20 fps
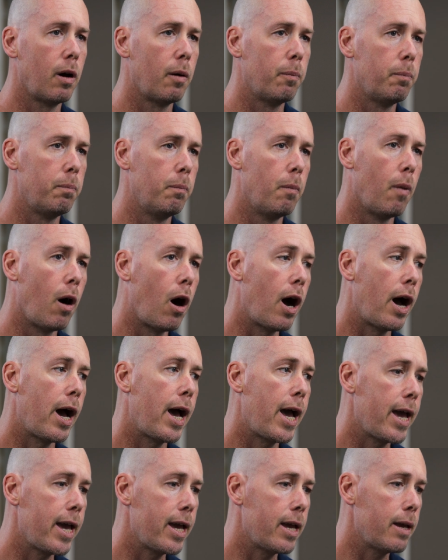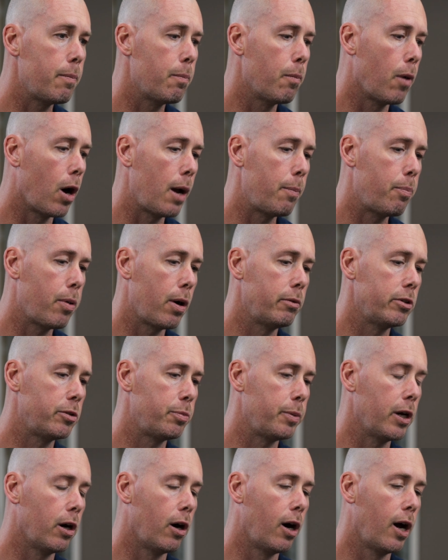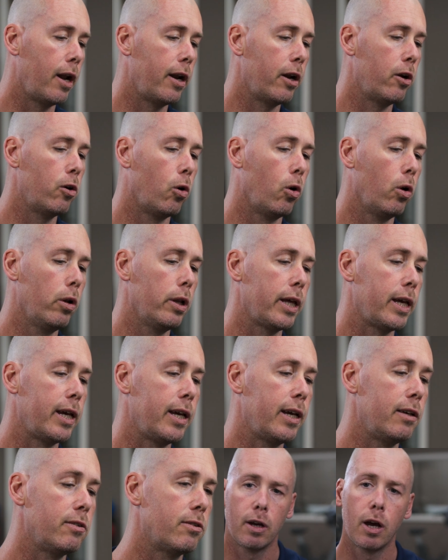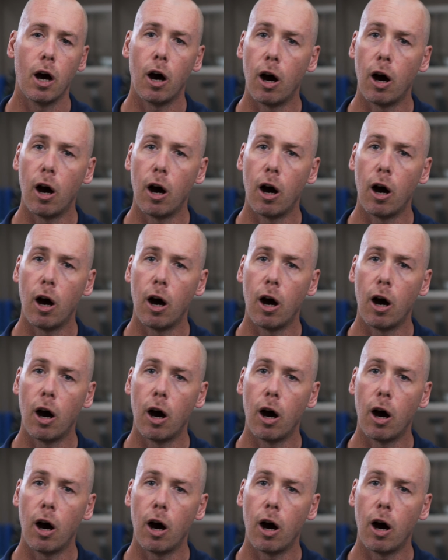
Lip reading: my premise behind it all is